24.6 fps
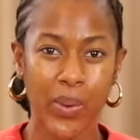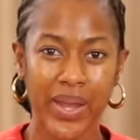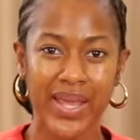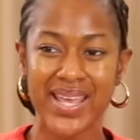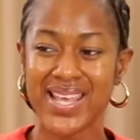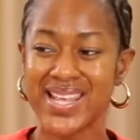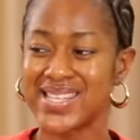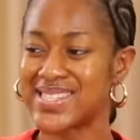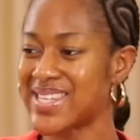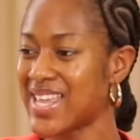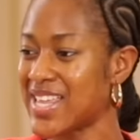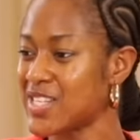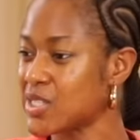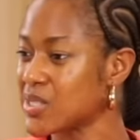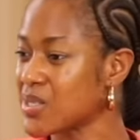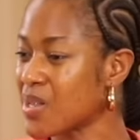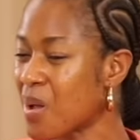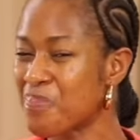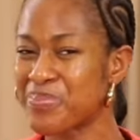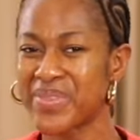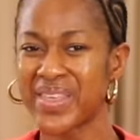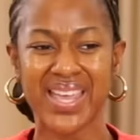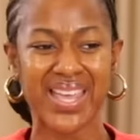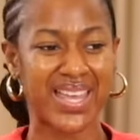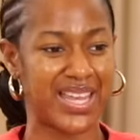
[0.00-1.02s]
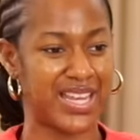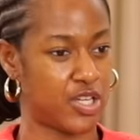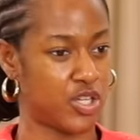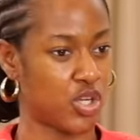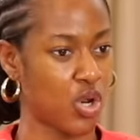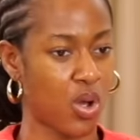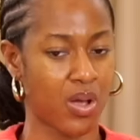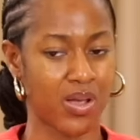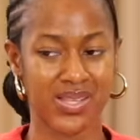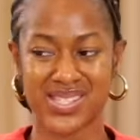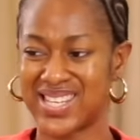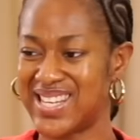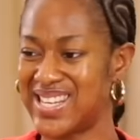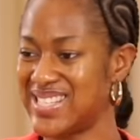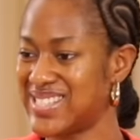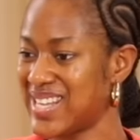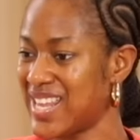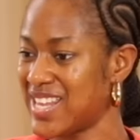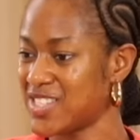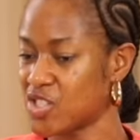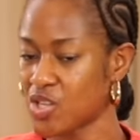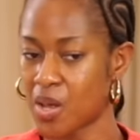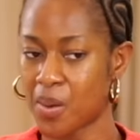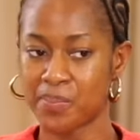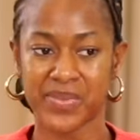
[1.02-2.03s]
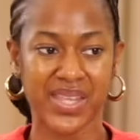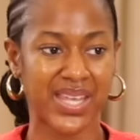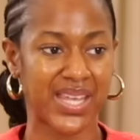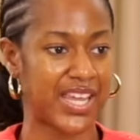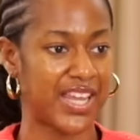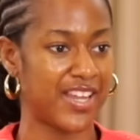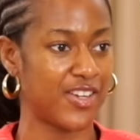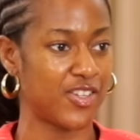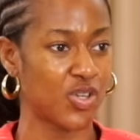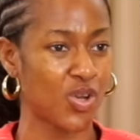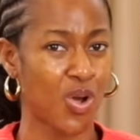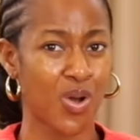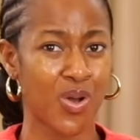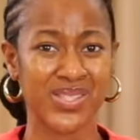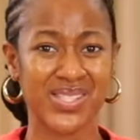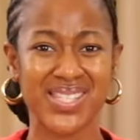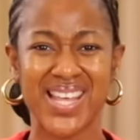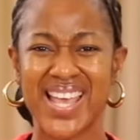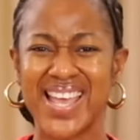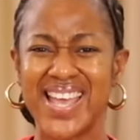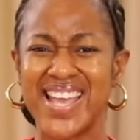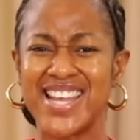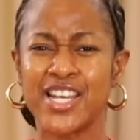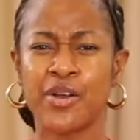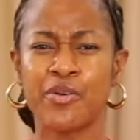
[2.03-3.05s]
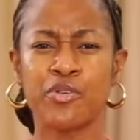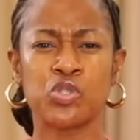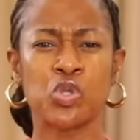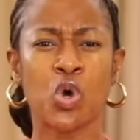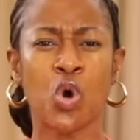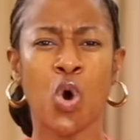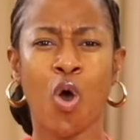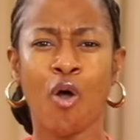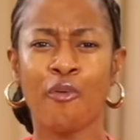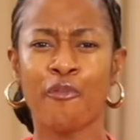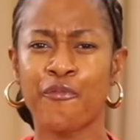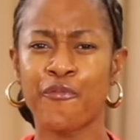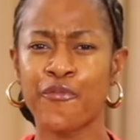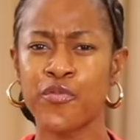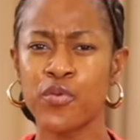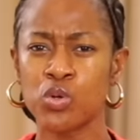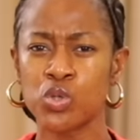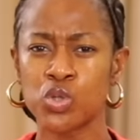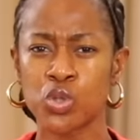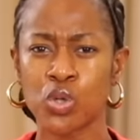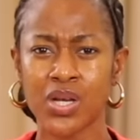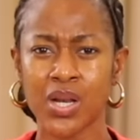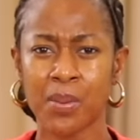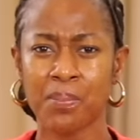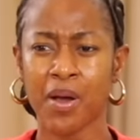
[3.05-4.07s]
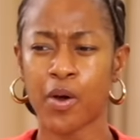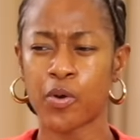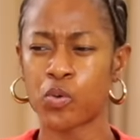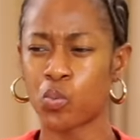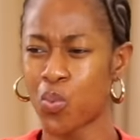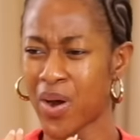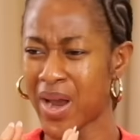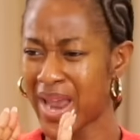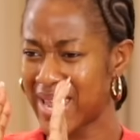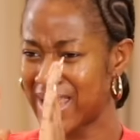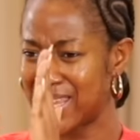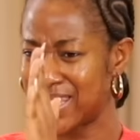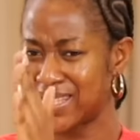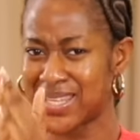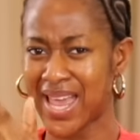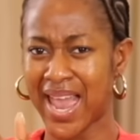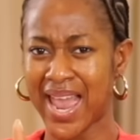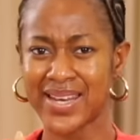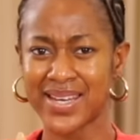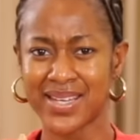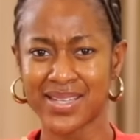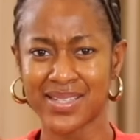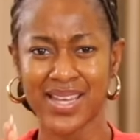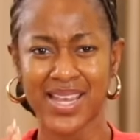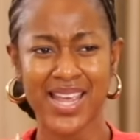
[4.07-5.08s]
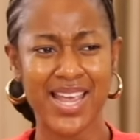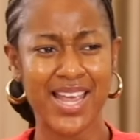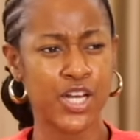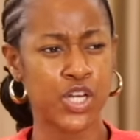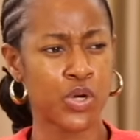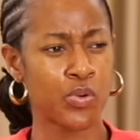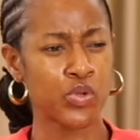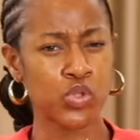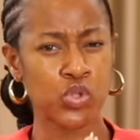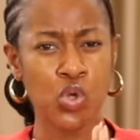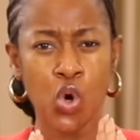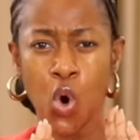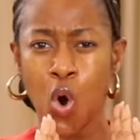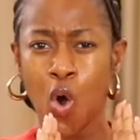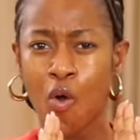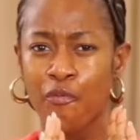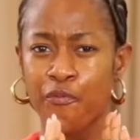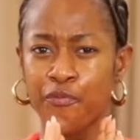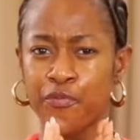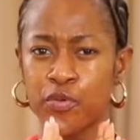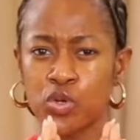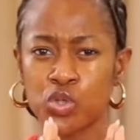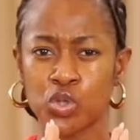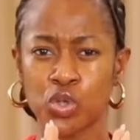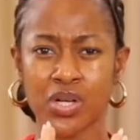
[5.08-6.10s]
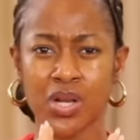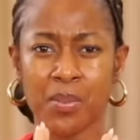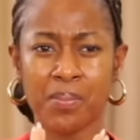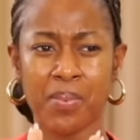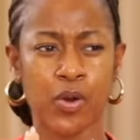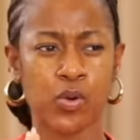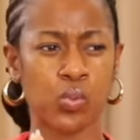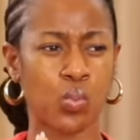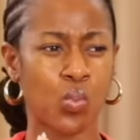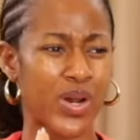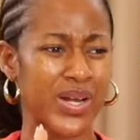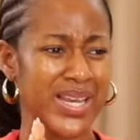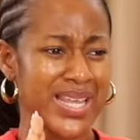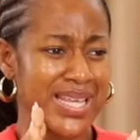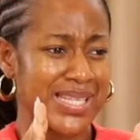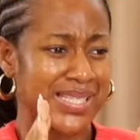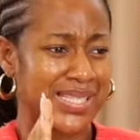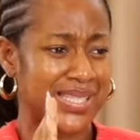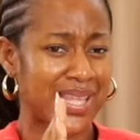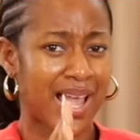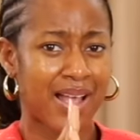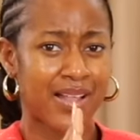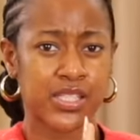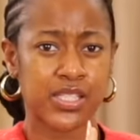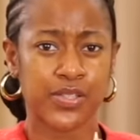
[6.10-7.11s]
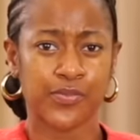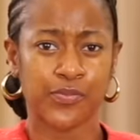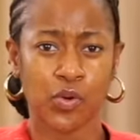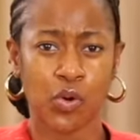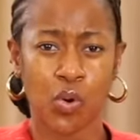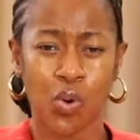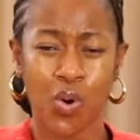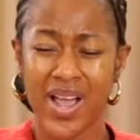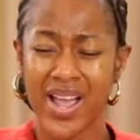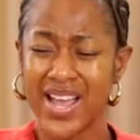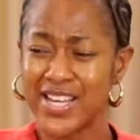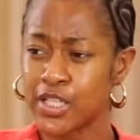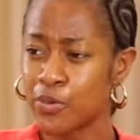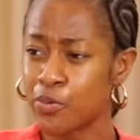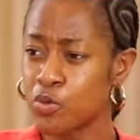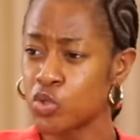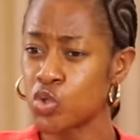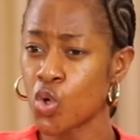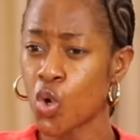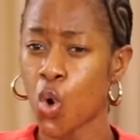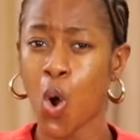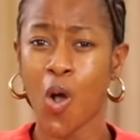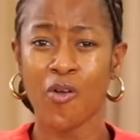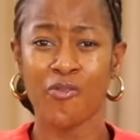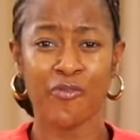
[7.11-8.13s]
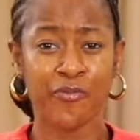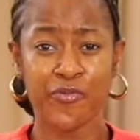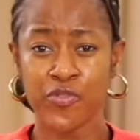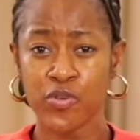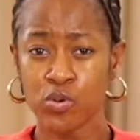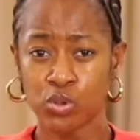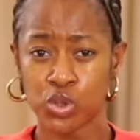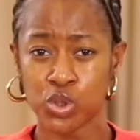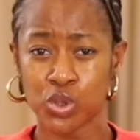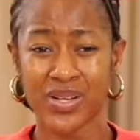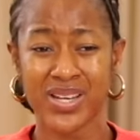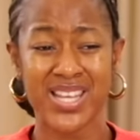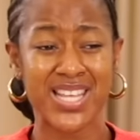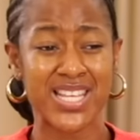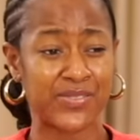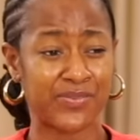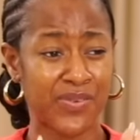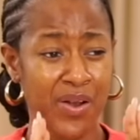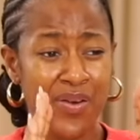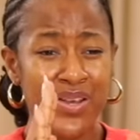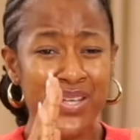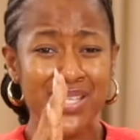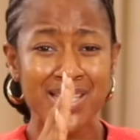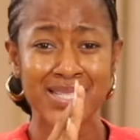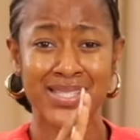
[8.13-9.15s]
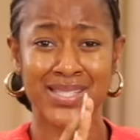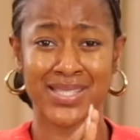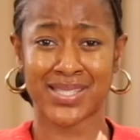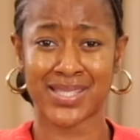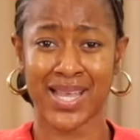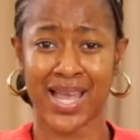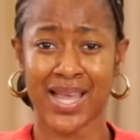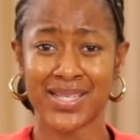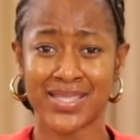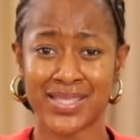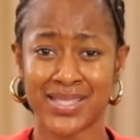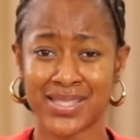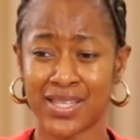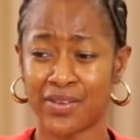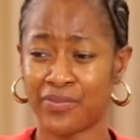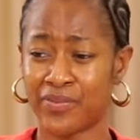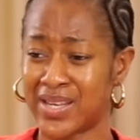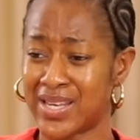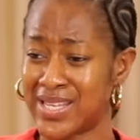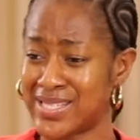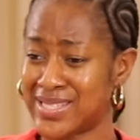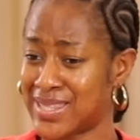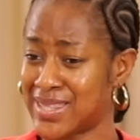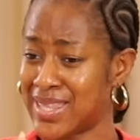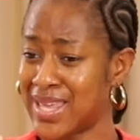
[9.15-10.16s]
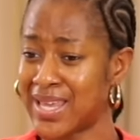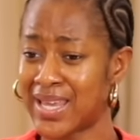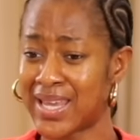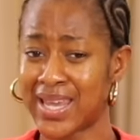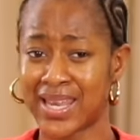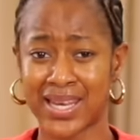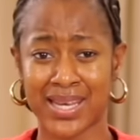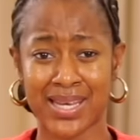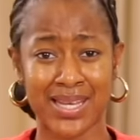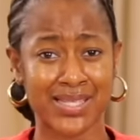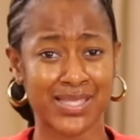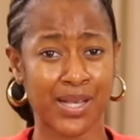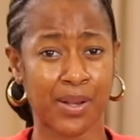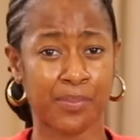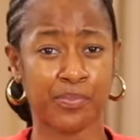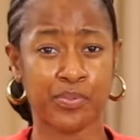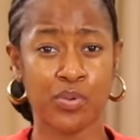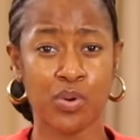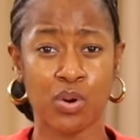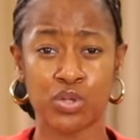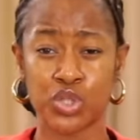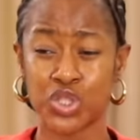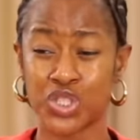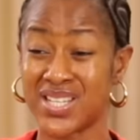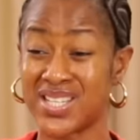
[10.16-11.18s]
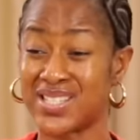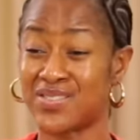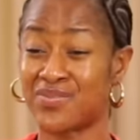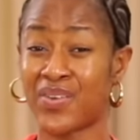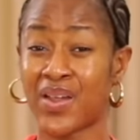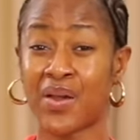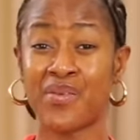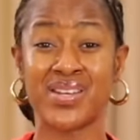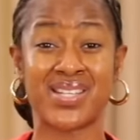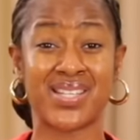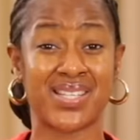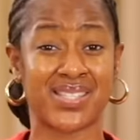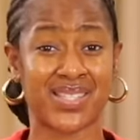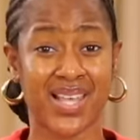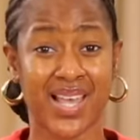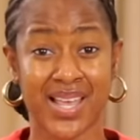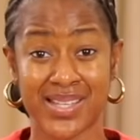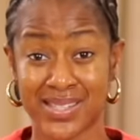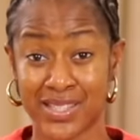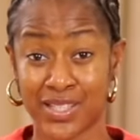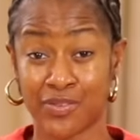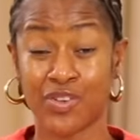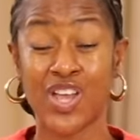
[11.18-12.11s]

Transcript: He says something, he does. He says something, he does. There is no confusion about where he's headed. There is no confusion about what he stands for. There is no confusion. He's very decisive in his thinking, in his approach. He's very decisive.